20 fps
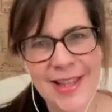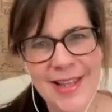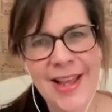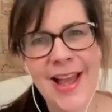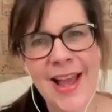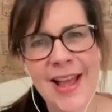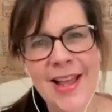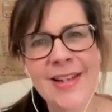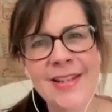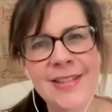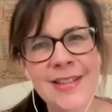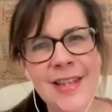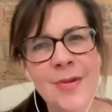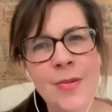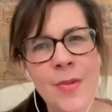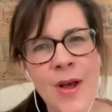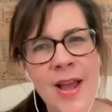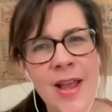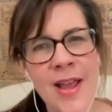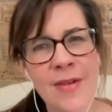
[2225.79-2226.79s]
Like I can see
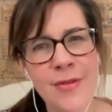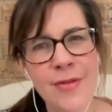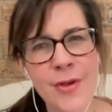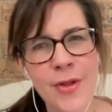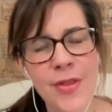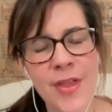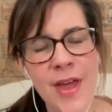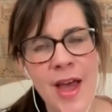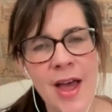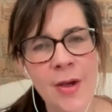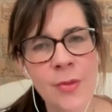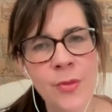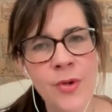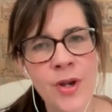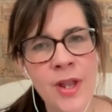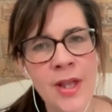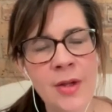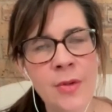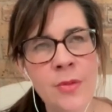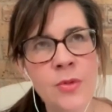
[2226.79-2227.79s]
why I've cut that out
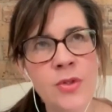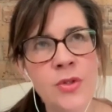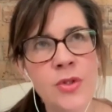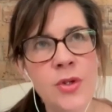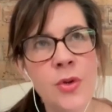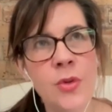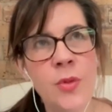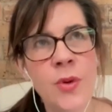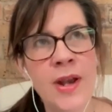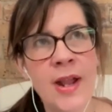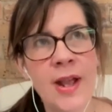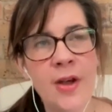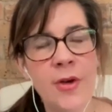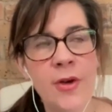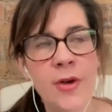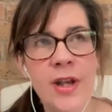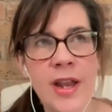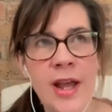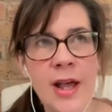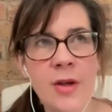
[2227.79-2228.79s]
now. So when I
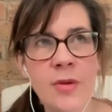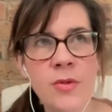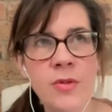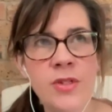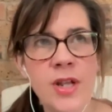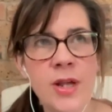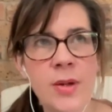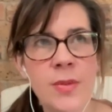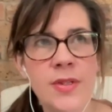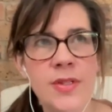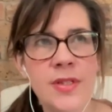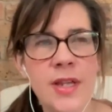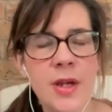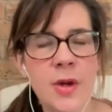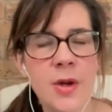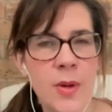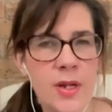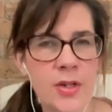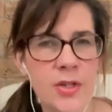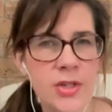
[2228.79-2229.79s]
cut it out, I was
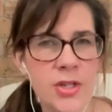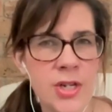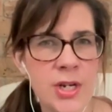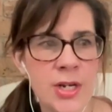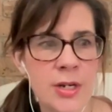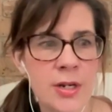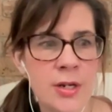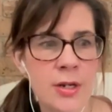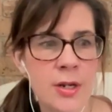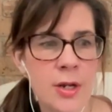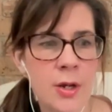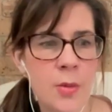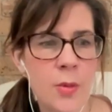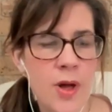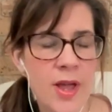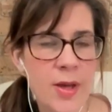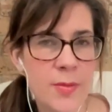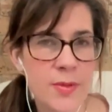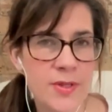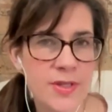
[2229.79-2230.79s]
like questioning
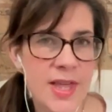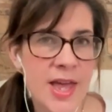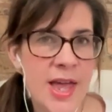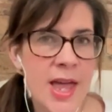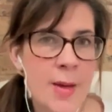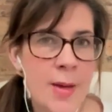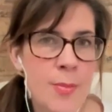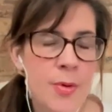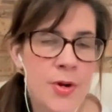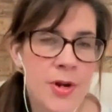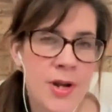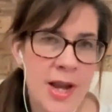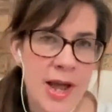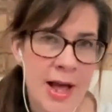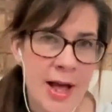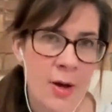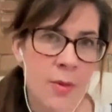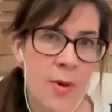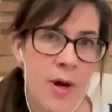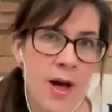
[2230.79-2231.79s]
why it was there, but
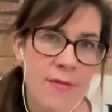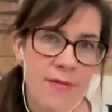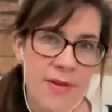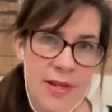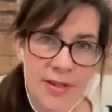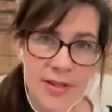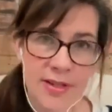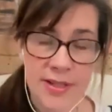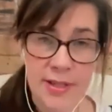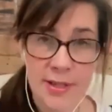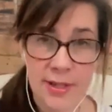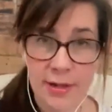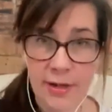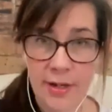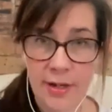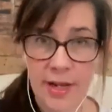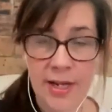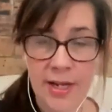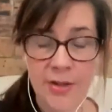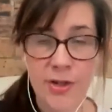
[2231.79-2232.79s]
now I've asked
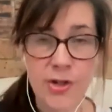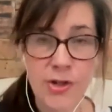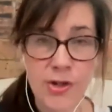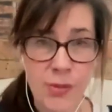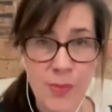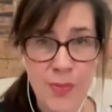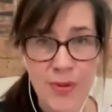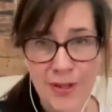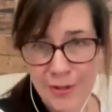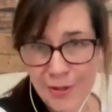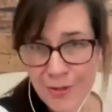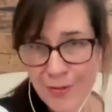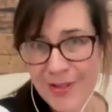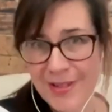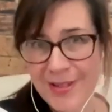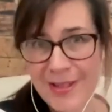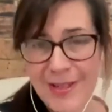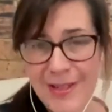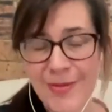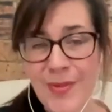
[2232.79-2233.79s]
it to jump into a
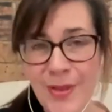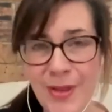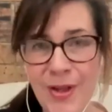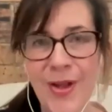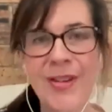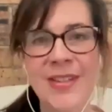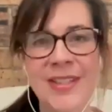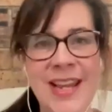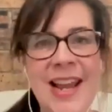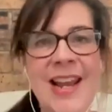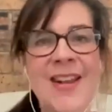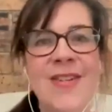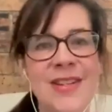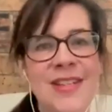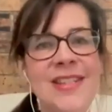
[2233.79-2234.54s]
6-month container.